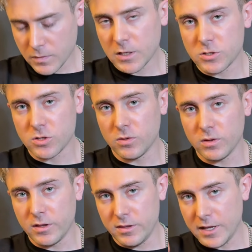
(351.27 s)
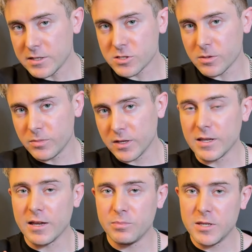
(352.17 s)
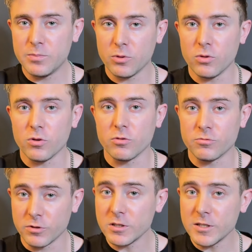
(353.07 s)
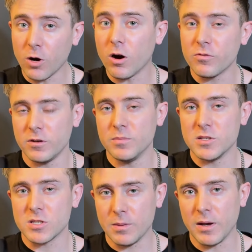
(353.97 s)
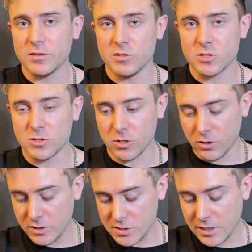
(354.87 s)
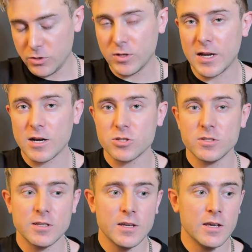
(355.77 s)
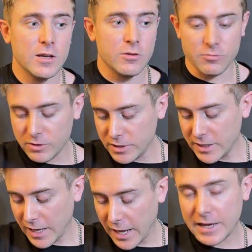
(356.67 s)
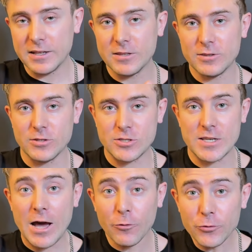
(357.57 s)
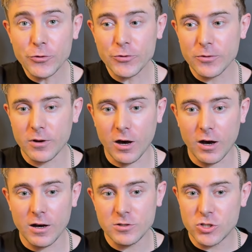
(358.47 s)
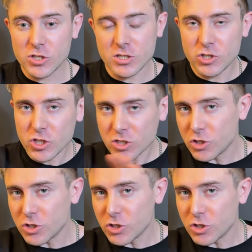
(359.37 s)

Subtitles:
So that's something that people really often miss about this guitar, is that you can actually really edit the sound, just the